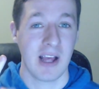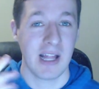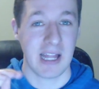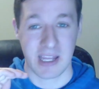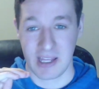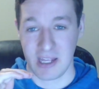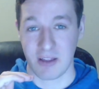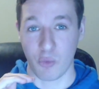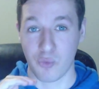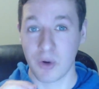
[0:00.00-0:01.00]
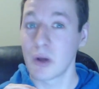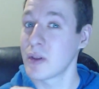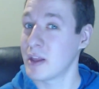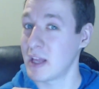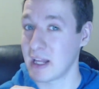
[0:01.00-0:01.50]
Like it's a real
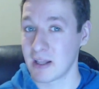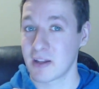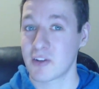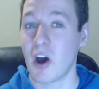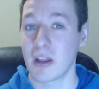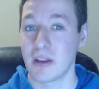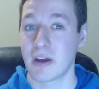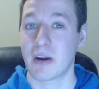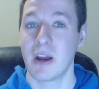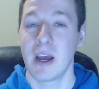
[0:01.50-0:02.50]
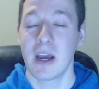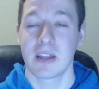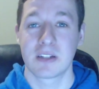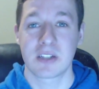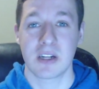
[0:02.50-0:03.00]
like toddler.
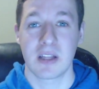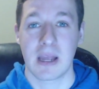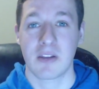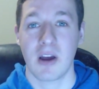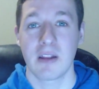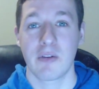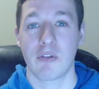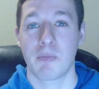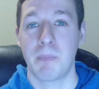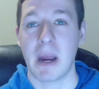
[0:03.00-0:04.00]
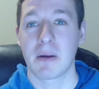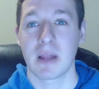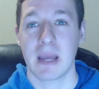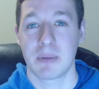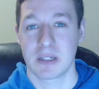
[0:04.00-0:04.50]
The to- like toddler is
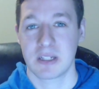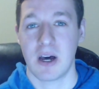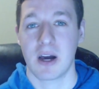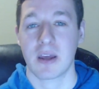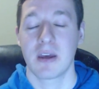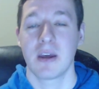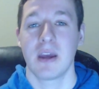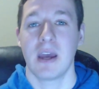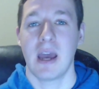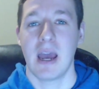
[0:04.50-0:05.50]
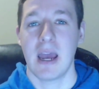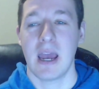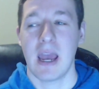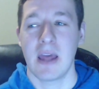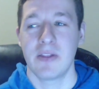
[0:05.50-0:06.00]
barely able to talk,
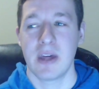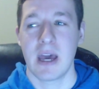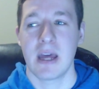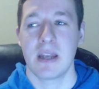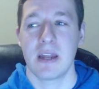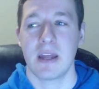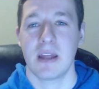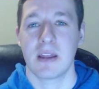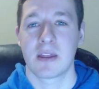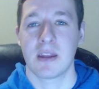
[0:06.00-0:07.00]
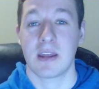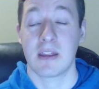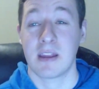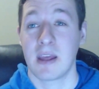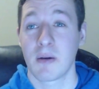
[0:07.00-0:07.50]
and then
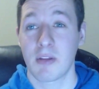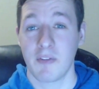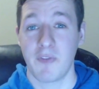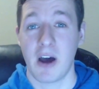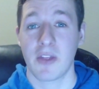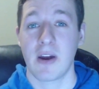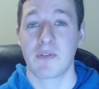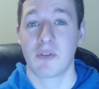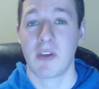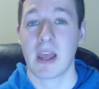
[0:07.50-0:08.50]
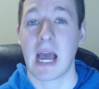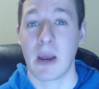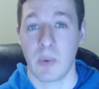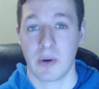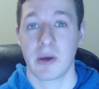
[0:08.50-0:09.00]
kills the father after saying "I
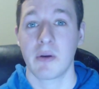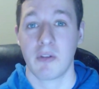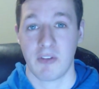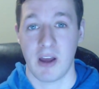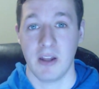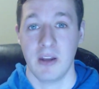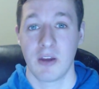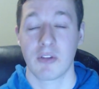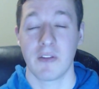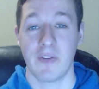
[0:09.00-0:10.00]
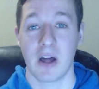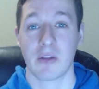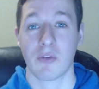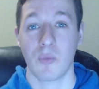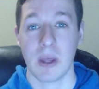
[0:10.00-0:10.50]
will kill your son." So the
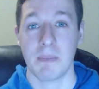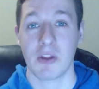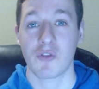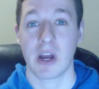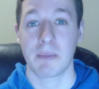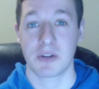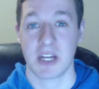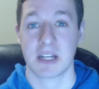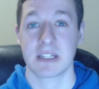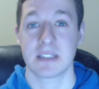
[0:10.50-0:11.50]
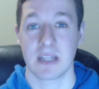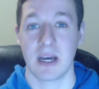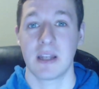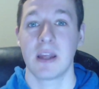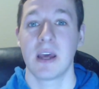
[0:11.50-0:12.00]
father's weeping, trying to protect his
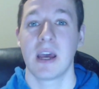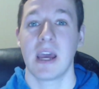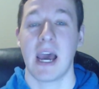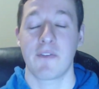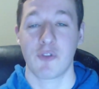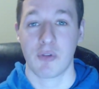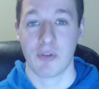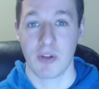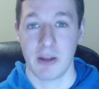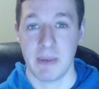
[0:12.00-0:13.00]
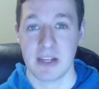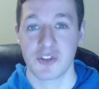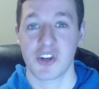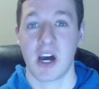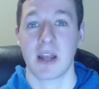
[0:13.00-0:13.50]
son, after slowly being
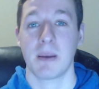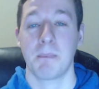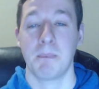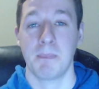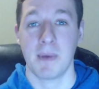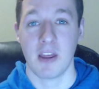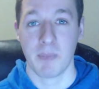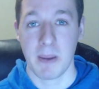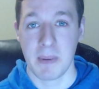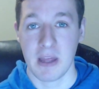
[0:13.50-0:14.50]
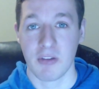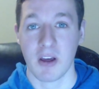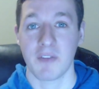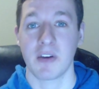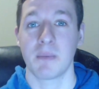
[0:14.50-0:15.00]
shot piece by piece
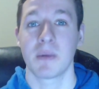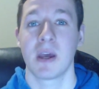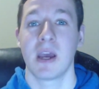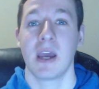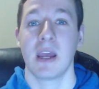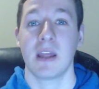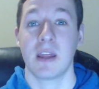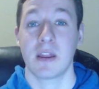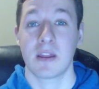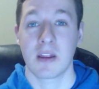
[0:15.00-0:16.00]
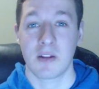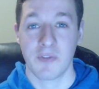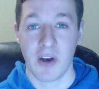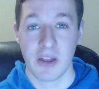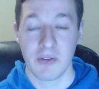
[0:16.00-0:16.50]
off him. The
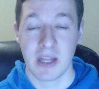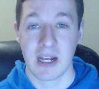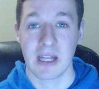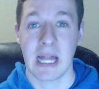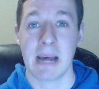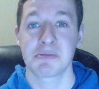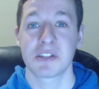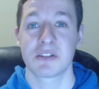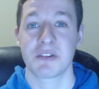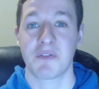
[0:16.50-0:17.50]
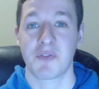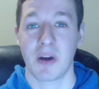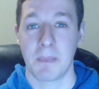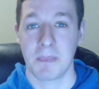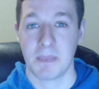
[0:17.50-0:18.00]
father then collapses
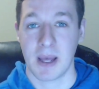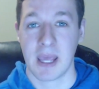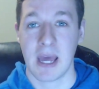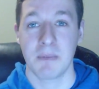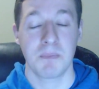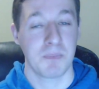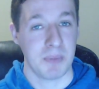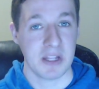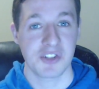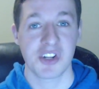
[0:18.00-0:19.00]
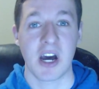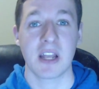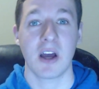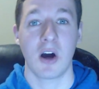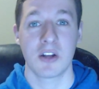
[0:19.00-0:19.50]
from, again, being
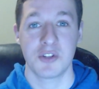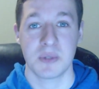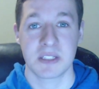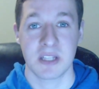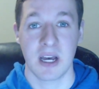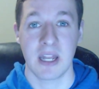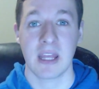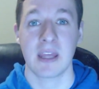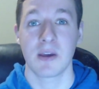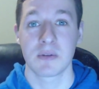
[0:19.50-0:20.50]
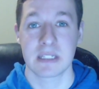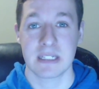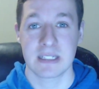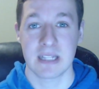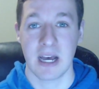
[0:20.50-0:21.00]
shot onto his son and kills his
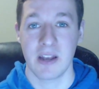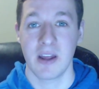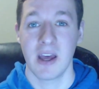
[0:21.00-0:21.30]
son.